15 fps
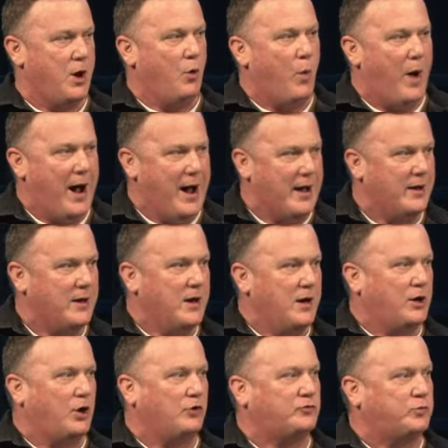Why?
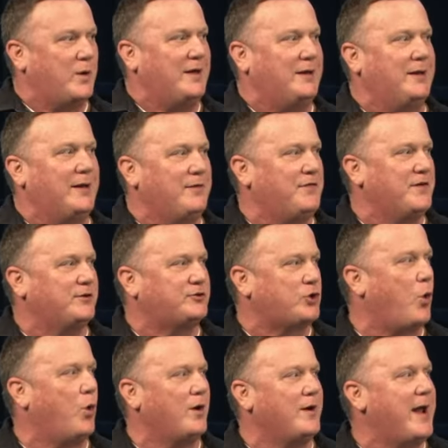Because we live in
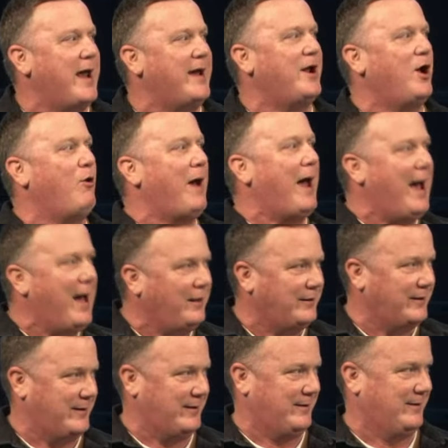Tornado
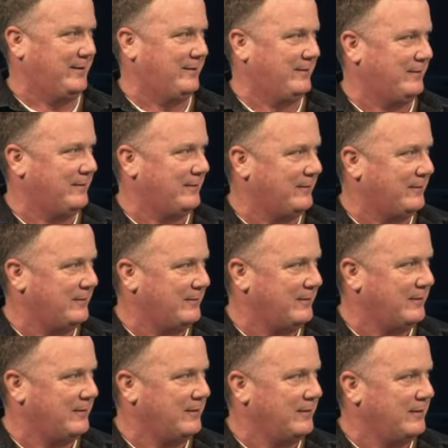Alley.
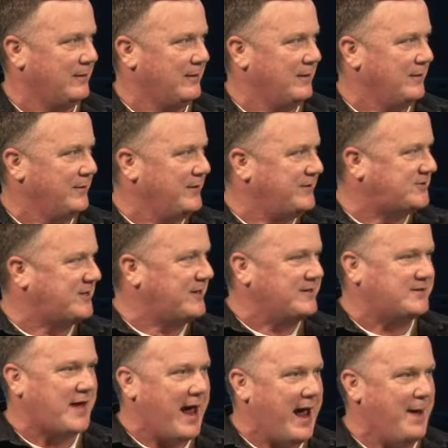These
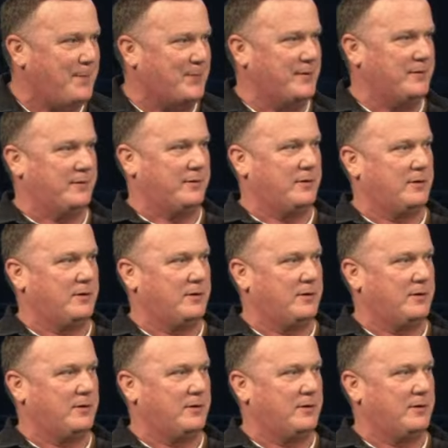things happen.